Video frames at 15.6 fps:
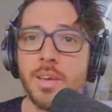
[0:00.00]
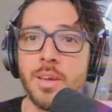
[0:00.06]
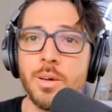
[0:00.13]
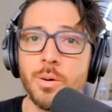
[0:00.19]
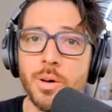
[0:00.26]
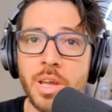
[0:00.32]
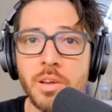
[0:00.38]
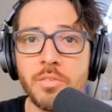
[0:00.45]

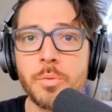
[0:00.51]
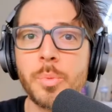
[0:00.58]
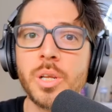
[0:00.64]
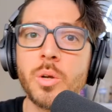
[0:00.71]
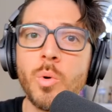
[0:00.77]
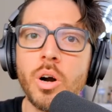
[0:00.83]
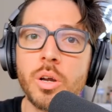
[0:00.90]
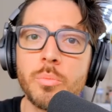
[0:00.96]
Well, hey everybody,
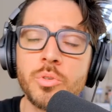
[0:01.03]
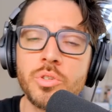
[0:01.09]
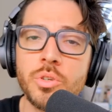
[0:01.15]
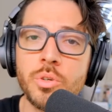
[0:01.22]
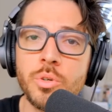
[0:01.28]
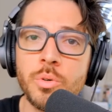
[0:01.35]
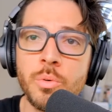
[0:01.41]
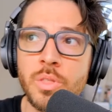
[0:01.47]
welcome
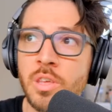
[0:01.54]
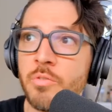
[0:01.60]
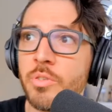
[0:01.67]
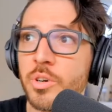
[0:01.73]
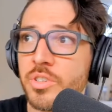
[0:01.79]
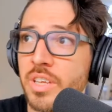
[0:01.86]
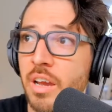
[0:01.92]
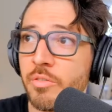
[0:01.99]
to the
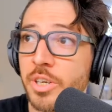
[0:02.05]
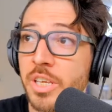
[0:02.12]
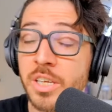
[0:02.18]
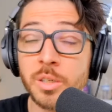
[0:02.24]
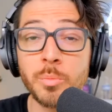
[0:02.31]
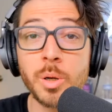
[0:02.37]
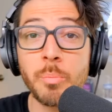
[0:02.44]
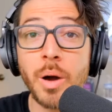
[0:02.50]
first ever
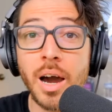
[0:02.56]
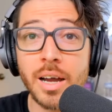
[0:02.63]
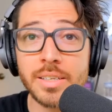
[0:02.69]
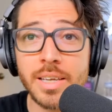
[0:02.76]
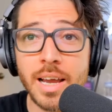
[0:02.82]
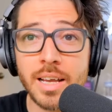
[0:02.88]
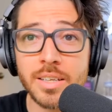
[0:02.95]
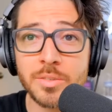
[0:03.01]
Kingdom One
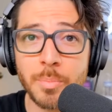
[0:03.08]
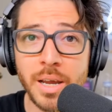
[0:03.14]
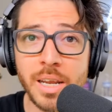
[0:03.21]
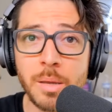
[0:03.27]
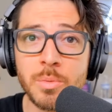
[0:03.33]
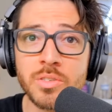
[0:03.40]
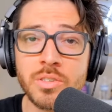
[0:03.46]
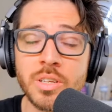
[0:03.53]
podcast. My
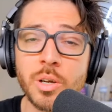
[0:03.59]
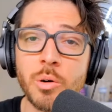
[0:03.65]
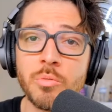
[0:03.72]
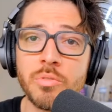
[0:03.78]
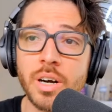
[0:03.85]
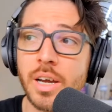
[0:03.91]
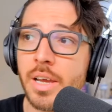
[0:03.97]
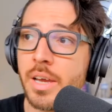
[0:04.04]
name is Nick
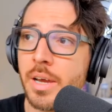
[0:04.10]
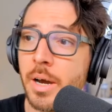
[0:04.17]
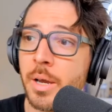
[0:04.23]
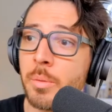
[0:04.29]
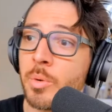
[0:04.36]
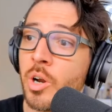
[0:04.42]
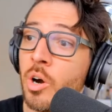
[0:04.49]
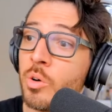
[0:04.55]
Ovalle. I
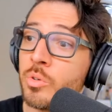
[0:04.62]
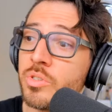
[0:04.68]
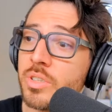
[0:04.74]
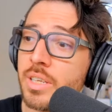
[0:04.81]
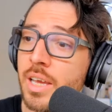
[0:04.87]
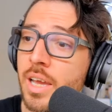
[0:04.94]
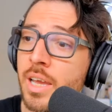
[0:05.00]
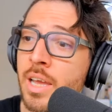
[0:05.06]
am your host
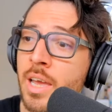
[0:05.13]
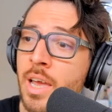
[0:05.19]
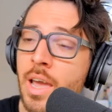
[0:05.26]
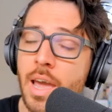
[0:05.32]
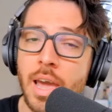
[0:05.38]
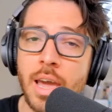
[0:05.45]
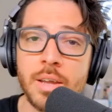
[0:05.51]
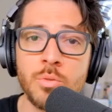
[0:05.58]
today,
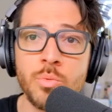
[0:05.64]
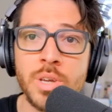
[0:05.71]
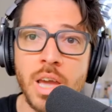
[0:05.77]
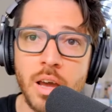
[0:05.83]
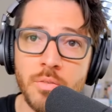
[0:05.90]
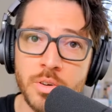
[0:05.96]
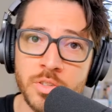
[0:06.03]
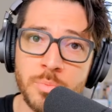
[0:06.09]
and we
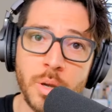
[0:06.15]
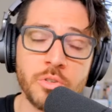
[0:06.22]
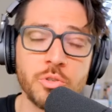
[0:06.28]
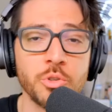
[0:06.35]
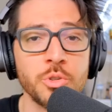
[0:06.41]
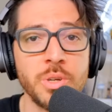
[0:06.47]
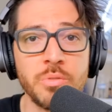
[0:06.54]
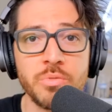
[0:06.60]
have a special
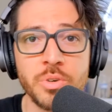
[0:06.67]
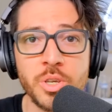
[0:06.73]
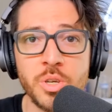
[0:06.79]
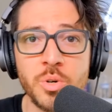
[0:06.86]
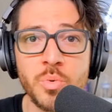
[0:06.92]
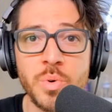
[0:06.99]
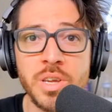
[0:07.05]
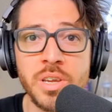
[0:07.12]
treat for
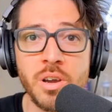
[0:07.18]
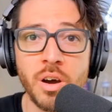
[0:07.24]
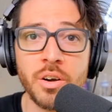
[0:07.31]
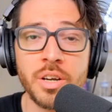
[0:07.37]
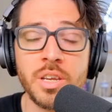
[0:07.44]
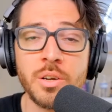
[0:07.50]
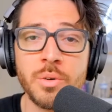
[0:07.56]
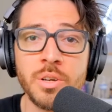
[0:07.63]
you. We are
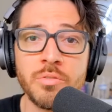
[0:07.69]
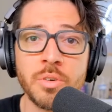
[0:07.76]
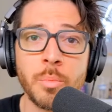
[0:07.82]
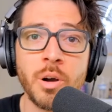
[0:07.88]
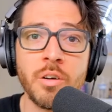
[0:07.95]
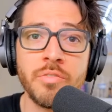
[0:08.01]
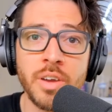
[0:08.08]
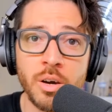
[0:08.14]
hearing from
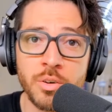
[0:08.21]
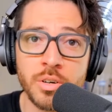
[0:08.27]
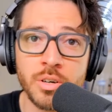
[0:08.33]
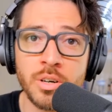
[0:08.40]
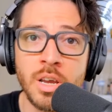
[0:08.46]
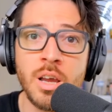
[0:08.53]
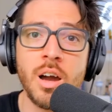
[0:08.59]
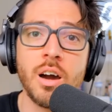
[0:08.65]
our
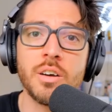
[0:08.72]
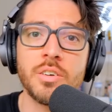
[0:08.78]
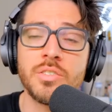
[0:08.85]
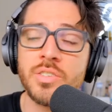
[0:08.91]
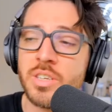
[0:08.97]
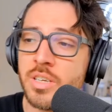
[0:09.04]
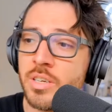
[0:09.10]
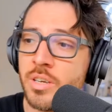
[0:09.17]
founder, our
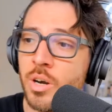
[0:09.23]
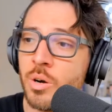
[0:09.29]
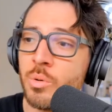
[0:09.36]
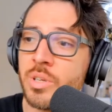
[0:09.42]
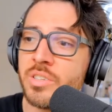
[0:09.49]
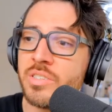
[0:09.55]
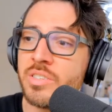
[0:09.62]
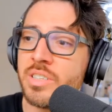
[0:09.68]

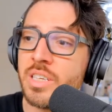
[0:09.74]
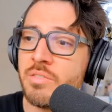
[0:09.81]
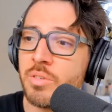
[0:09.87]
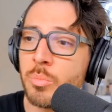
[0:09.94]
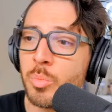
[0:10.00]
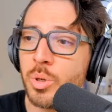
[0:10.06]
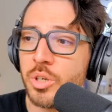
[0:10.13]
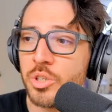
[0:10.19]
CEO,
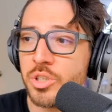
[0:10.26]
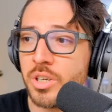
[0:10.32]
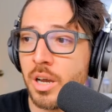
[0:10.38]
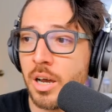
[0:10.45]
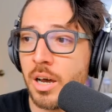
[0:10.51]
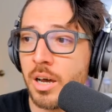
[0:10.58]
Stephen Bush.